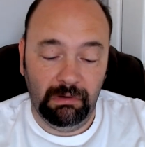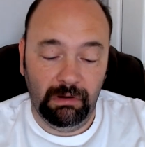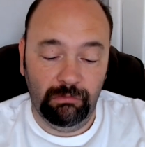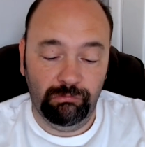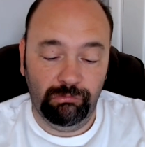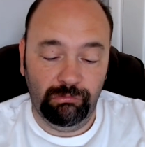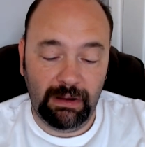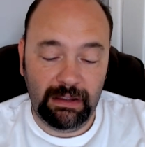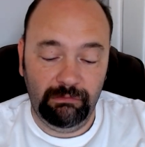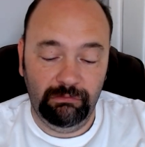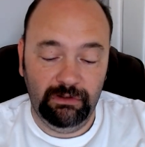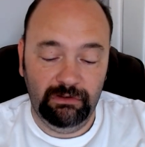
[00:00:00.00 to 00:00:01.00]
a
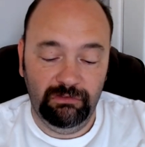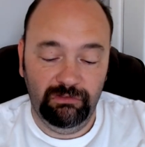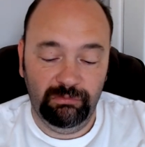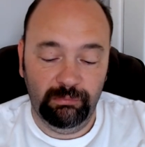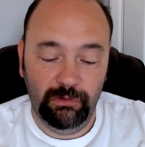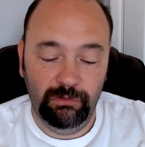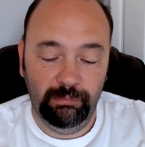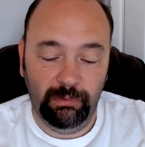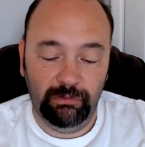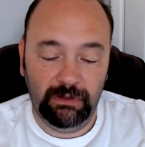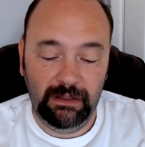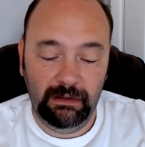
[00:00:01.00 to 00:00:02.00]
rounded and smooth
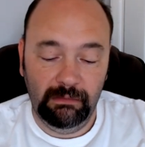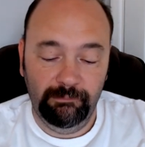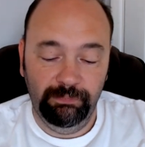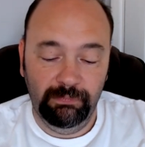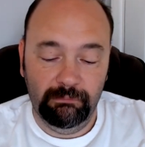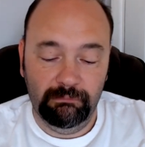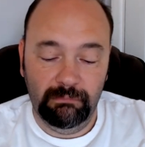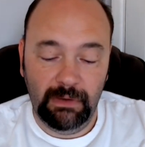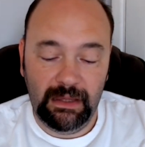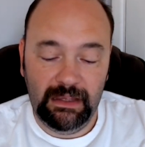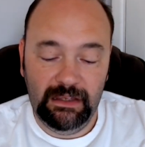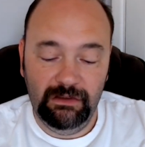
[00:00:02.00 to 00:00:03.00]
body.
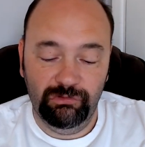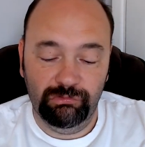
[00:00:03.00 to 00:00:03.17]
Maize,